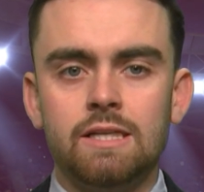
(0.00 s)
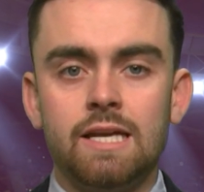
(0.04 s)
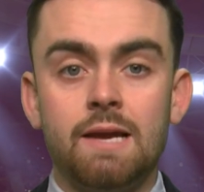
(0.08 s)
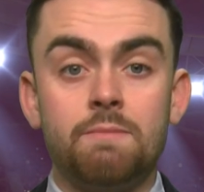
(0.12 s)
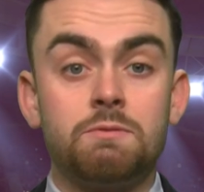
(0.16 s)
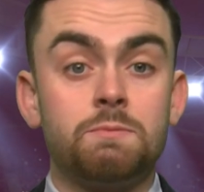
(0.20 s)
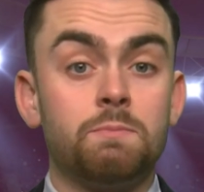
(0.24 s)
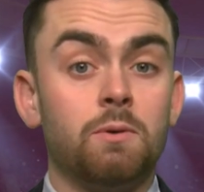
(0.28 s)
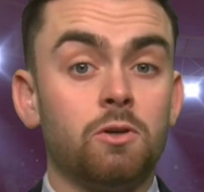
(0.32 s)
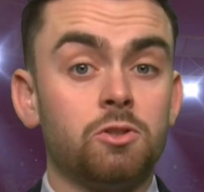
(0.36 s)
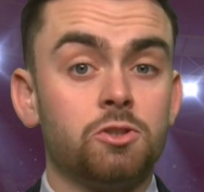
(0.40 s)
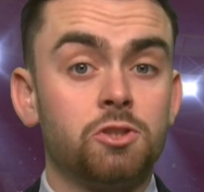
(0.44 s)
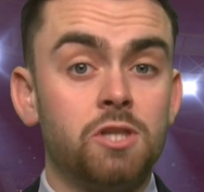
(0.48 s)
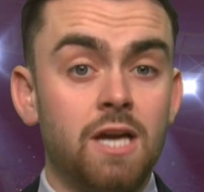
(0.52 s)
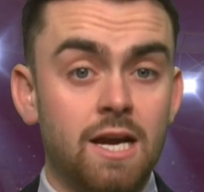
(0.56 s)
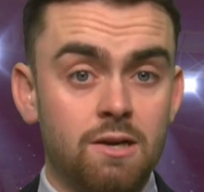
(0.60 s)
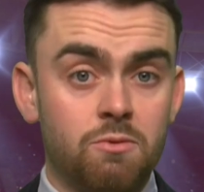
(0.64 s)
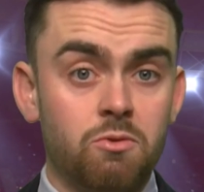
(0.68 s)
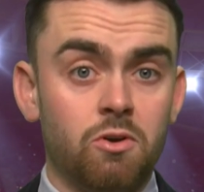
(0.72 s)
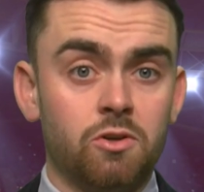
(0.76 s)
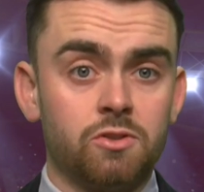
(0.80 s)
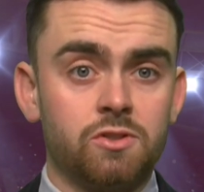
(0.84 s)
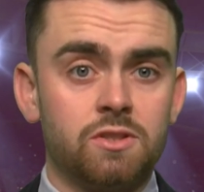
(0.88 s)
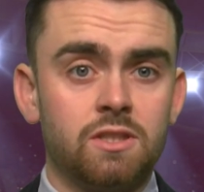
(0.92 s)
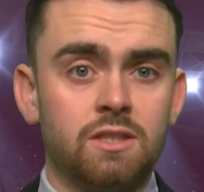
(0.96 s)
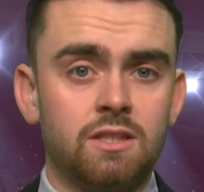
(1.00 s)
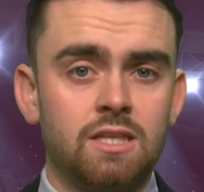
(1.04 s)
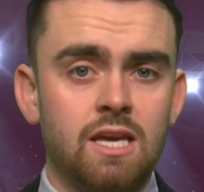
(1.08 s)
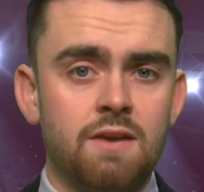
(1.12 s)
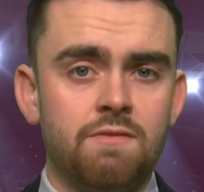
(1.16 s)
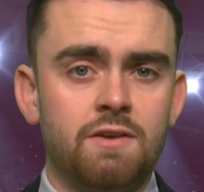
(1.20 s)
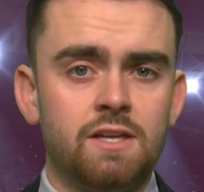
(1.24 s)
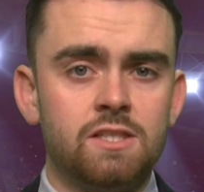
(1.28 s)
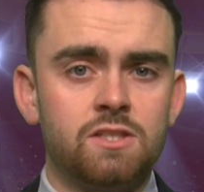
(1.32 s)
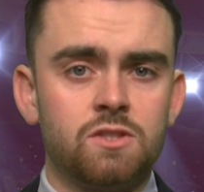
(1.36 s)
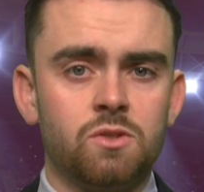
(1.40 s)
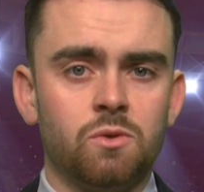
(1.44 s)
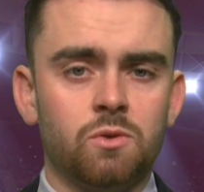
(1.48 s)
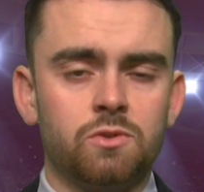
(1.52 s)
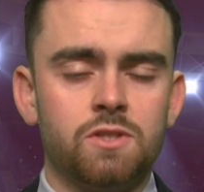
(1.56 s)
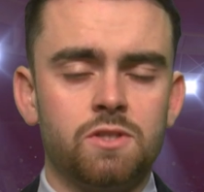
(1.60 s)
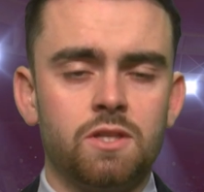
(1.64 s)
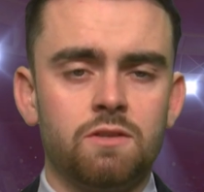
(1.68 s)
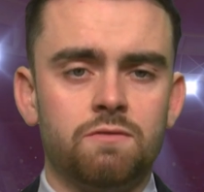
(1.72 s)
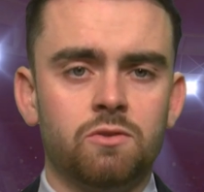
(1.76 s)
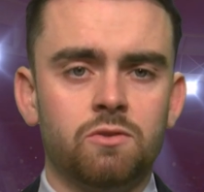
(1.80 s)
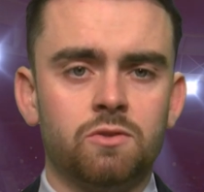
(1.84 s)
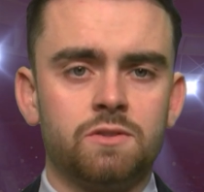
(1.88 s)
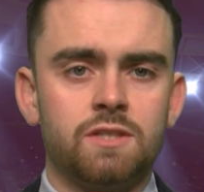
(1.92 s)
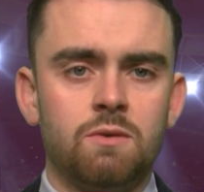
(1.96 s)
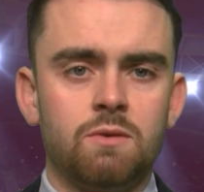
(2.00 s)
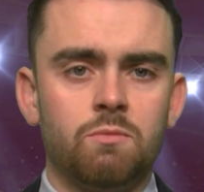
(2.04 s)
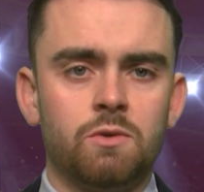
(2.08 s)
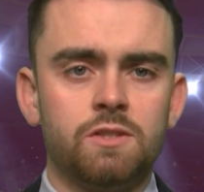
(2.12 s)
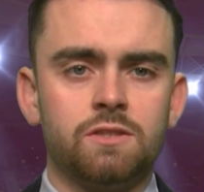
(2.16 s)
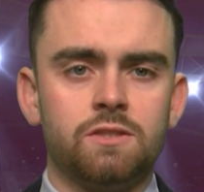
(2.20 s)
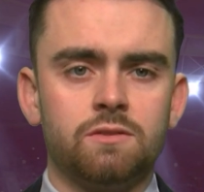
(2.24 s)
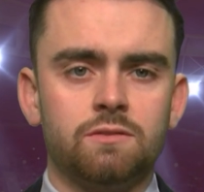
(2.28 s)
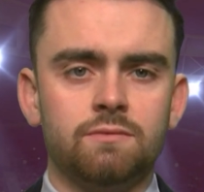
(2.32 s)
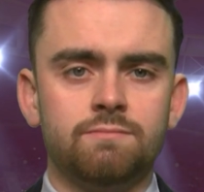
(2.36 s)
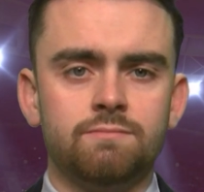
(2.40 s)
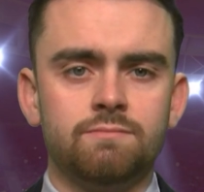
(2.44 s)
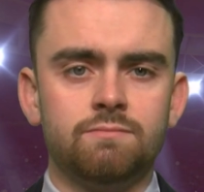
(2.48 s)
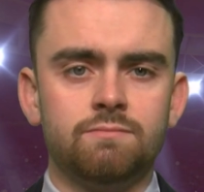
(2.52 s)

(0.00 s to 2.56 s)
Hibs boss Jack Ross gave his thoughts at the full-time whistle.